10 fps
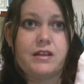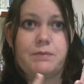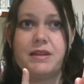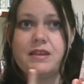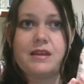I
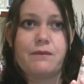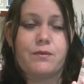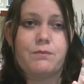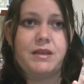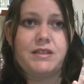picked this up
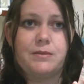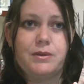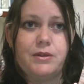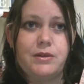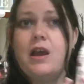from Big
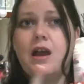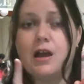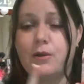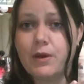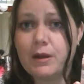W.
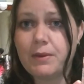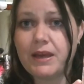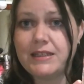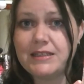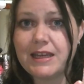I want to
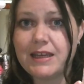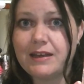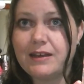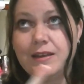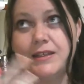pay $10.